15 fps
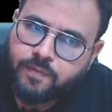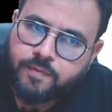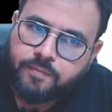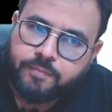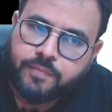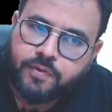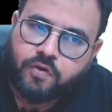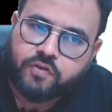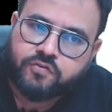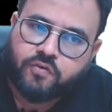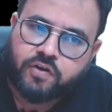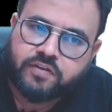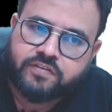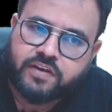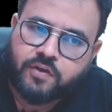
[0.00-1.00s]
Because
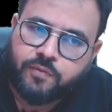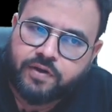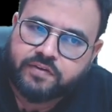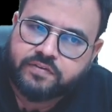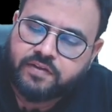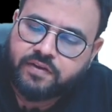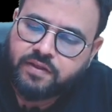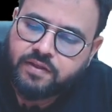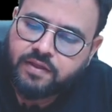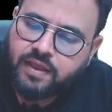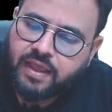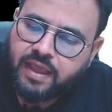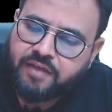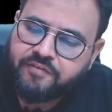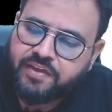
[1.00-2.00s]
what is required, sir?
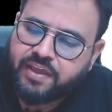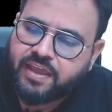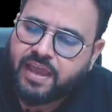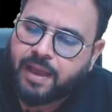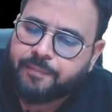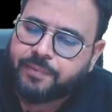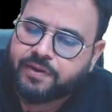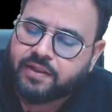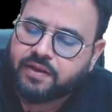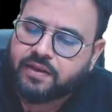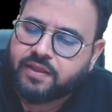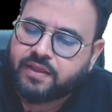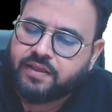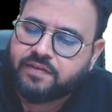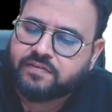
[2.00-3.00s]
Heavy capital
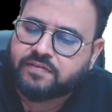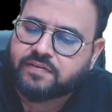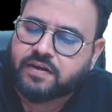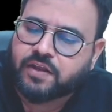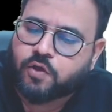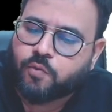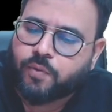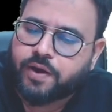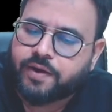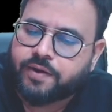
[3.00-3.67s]
is required.